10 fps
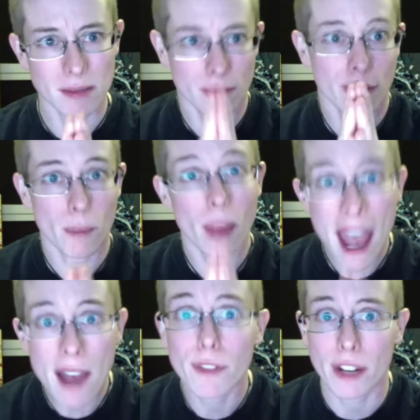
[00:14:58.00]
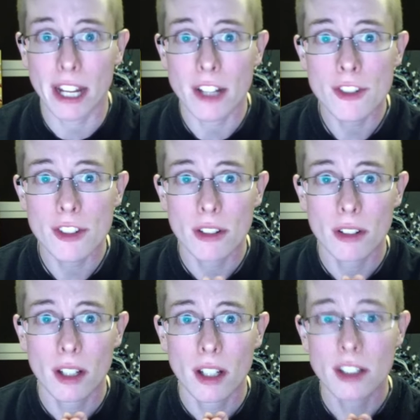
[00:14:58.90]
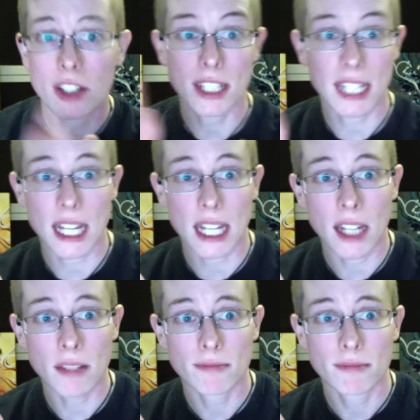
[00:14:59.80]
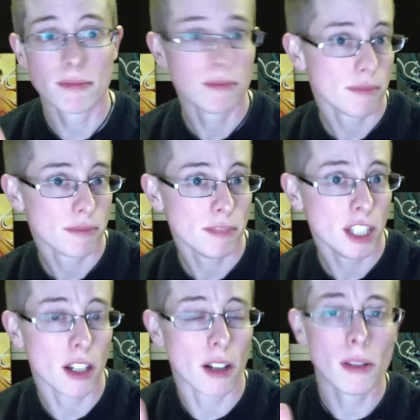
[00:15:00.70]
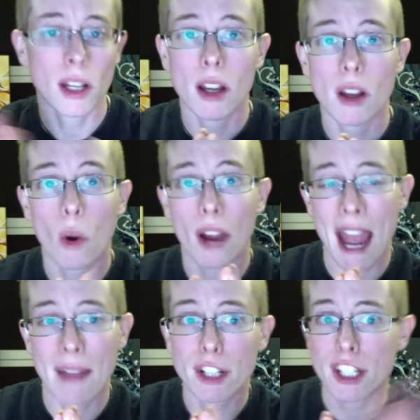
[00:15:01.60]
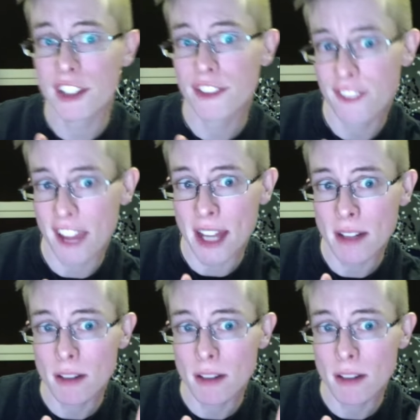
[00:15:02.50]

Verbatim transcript: from average to skinny, you know, or average to fit,